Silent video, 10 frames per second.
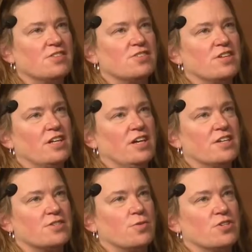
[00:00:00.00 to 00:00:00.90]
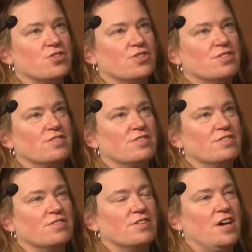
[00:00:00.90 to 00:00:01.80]
answer that last question.
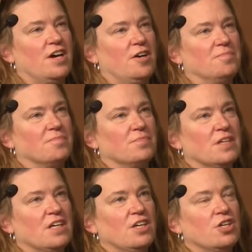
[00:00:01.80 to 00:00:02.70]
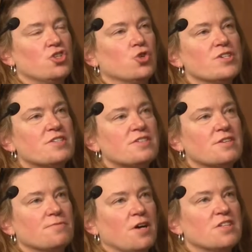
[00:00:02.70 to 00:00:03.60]
Um, Joyce's,
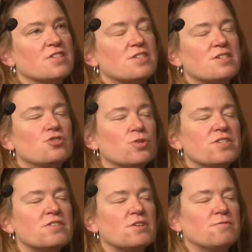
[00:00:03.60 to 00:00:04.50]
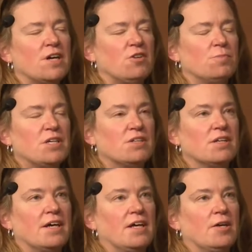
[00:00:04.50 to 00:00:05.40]
invo Joyce's, involvement
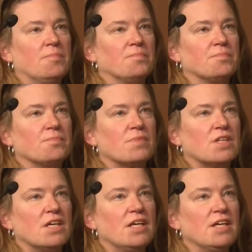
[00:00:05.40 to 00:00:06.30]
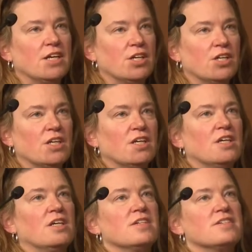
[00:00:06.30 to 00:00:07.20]
um, in
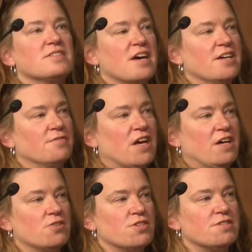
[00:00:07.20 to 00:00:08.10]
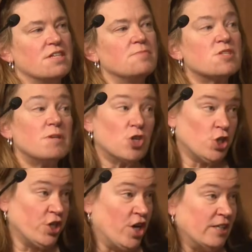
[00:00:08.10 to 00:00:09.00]
design of the houses seems to be
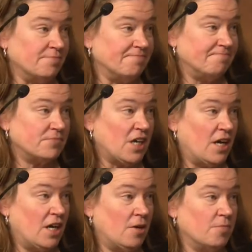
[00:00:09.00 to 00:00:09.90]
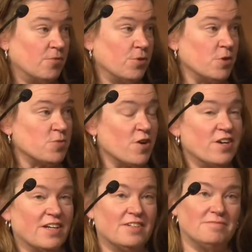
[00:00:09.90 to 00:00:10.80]
early on um, for the most
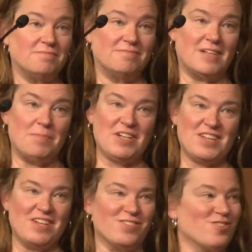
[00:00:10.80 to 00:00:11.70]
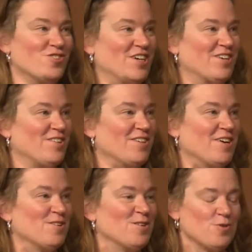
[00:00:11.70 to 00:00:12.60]
part, and that makes sense. She had
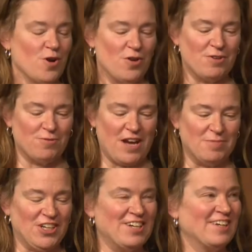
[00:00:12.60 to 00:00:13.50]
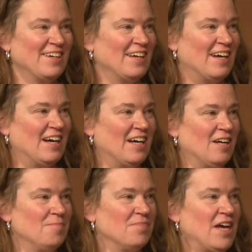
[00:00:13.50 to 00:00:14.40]
a, a, a growing family
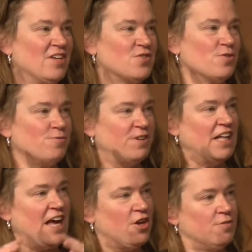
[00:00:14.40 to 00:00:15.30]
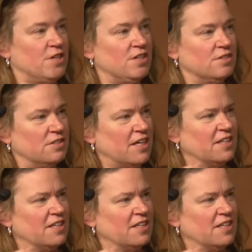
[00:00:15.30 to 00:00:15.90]
um, and sort of fell out of it. I,